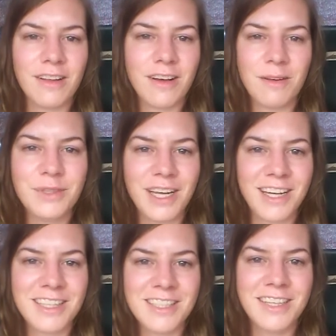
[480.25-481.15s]

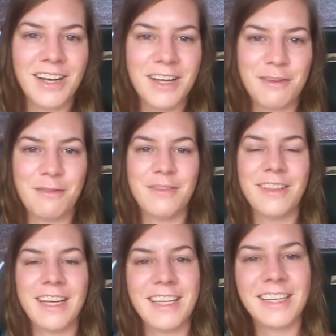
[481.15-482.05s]
objects, kind of
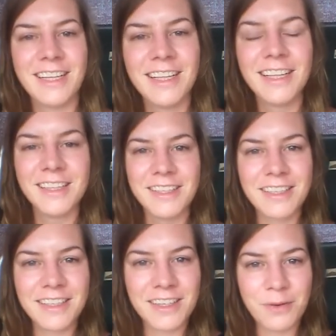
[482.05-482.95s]
like,
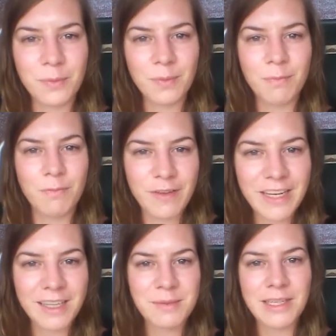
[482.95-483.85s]

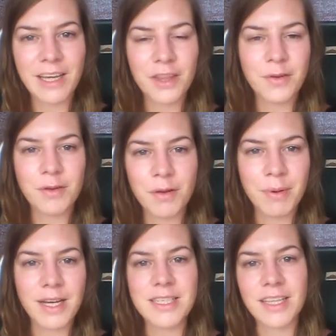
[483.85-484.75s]
fitting them together into a
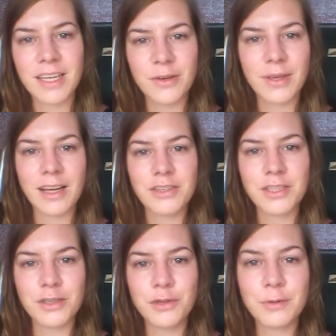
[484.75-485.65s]
puzzle that you can
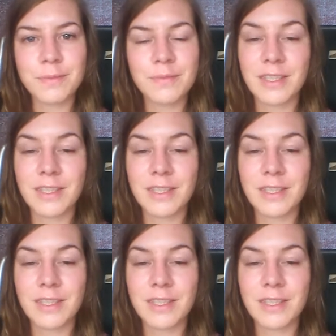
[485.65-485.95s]
actually do.